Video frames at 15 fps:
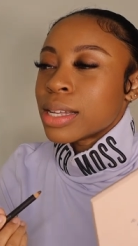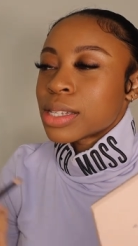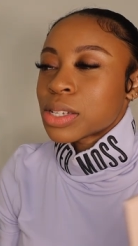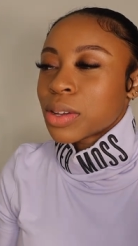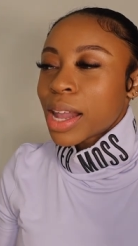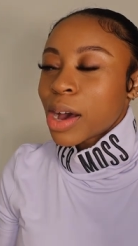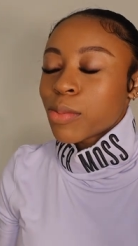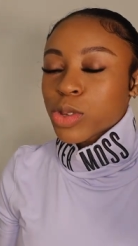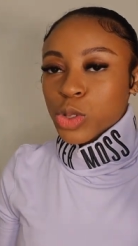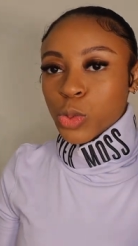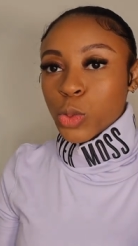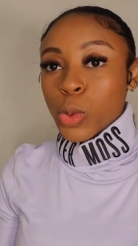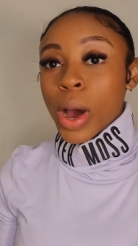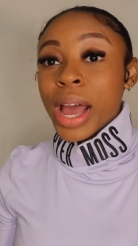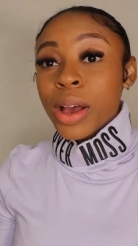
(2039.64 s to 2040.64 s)
until i was
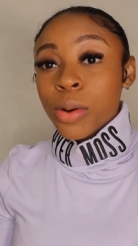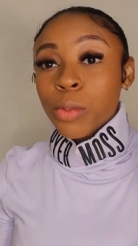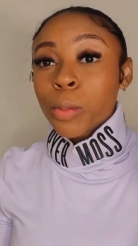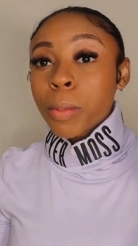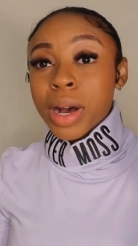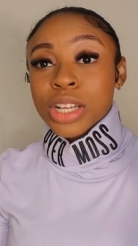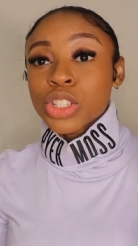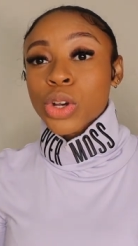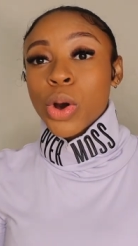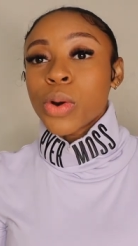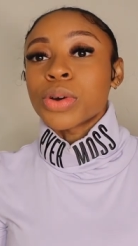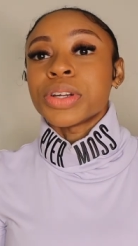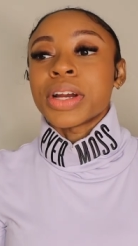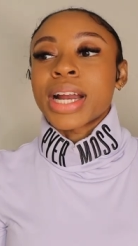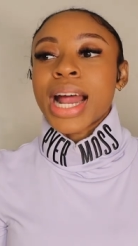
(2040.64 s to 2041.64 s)
quite much
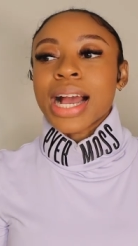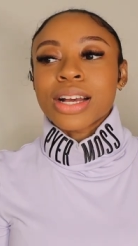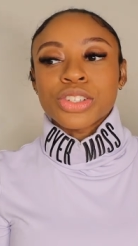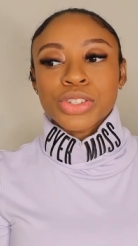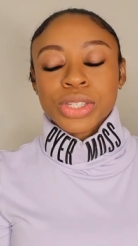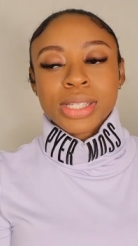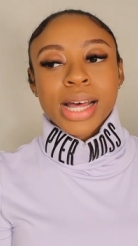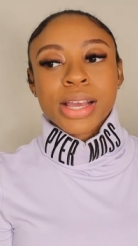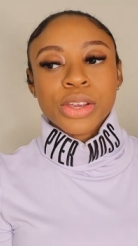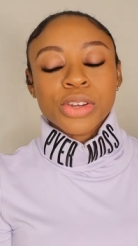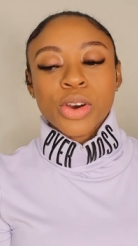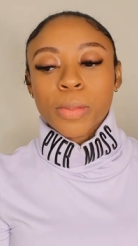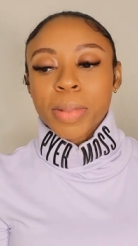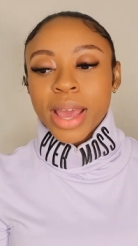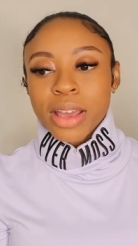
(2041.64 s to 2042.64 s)
older and i could just like you
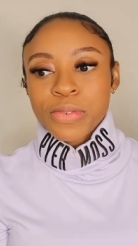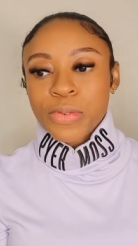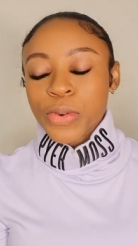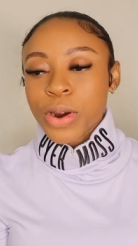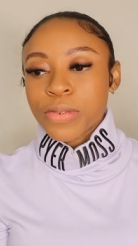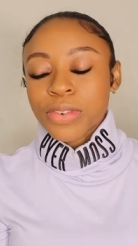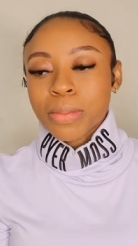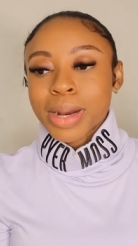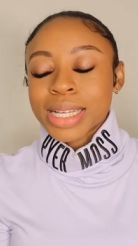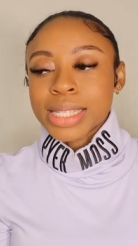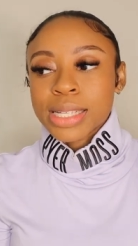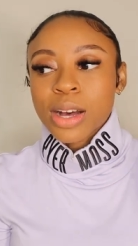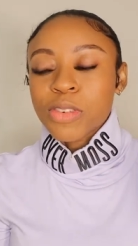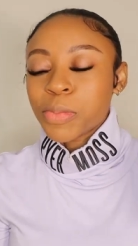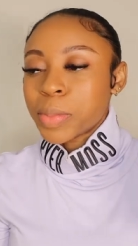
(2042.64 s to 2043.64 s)
know pay for it for
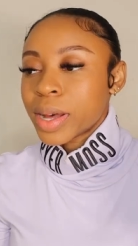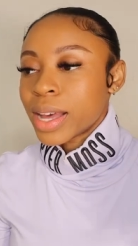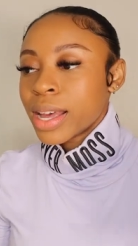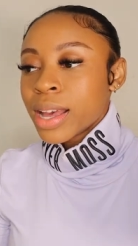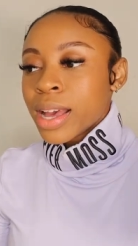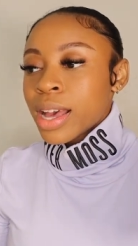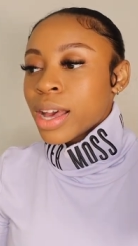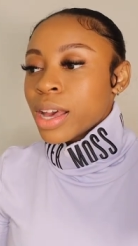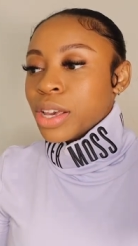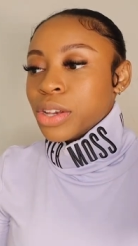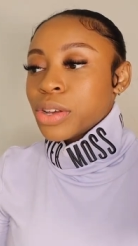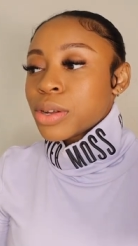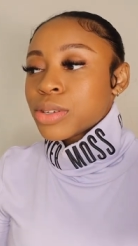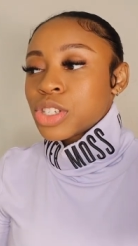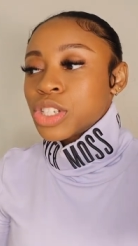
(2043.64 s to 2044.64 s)
myself but you know